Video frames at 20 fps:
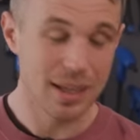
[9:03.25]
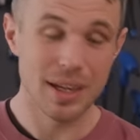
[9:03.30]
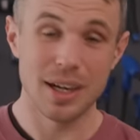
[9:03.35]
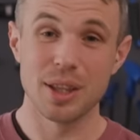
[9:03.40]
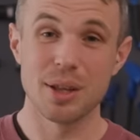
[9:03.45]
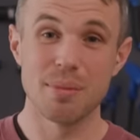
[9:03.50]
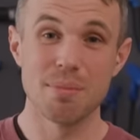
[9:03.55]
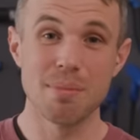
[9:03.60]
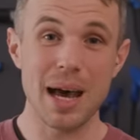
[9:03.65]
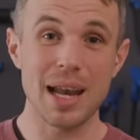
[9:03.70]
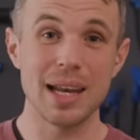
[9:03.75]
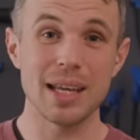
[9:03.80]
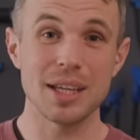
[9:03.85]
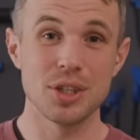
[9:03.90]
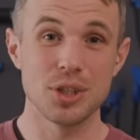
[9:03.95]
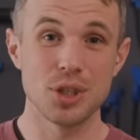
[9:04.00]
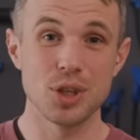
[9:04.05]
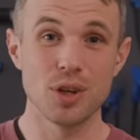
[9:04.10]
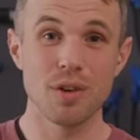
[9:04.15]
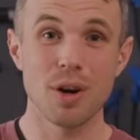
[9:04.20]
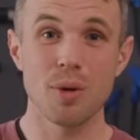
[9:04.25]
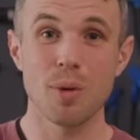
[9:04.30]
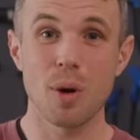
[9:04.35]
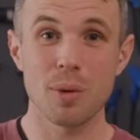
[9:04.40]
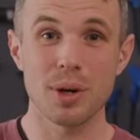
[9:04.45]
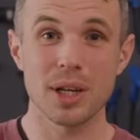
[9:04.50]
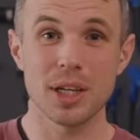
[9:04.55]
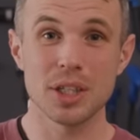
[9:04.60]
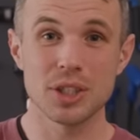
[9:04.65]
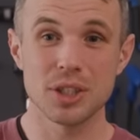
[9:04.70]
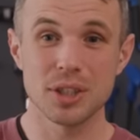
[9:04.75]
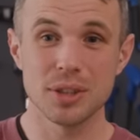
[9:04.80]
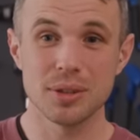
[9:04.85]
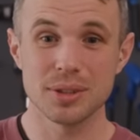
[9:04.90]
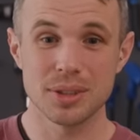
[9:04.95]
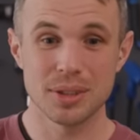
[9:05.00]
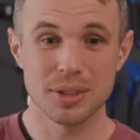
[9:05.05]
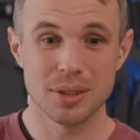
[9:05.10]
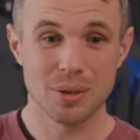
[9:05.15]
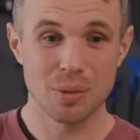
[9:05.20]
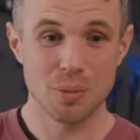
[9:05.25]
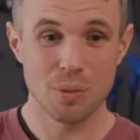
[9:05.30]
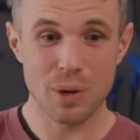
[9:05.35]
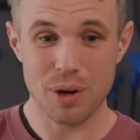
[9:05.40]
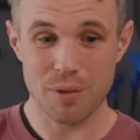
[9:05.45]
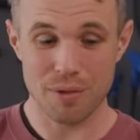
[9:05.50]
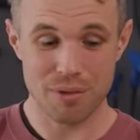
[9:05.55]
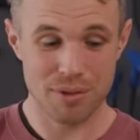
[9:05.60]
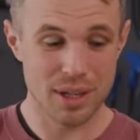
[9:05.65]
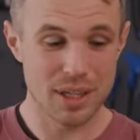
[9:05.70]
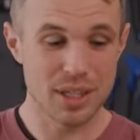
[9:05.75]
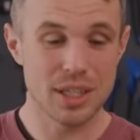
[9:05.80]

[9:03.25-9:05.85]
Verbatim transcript: and the Mallet Enduro, what would I choose? Well, for an